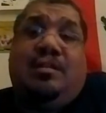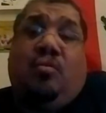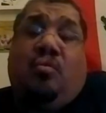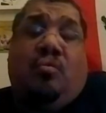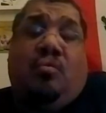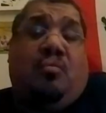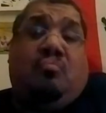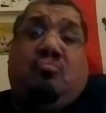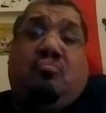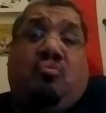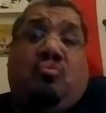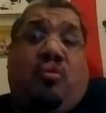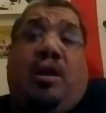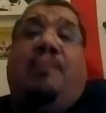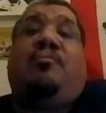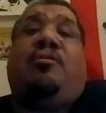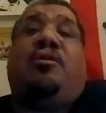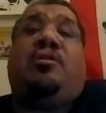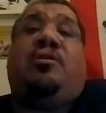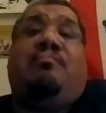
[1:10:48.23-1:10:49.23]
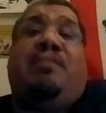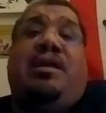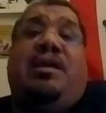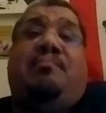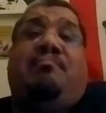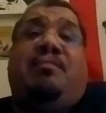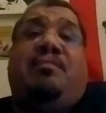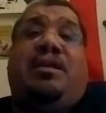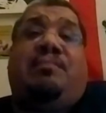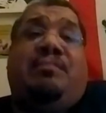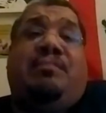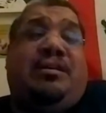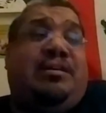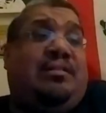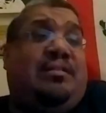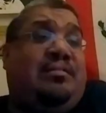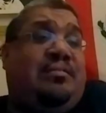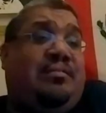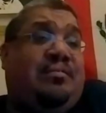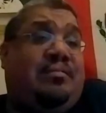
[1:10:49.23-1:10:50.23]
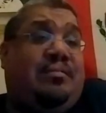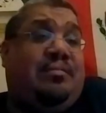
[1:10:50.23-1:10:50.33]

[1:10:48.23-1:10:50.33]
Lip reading: or wherever you may be, man.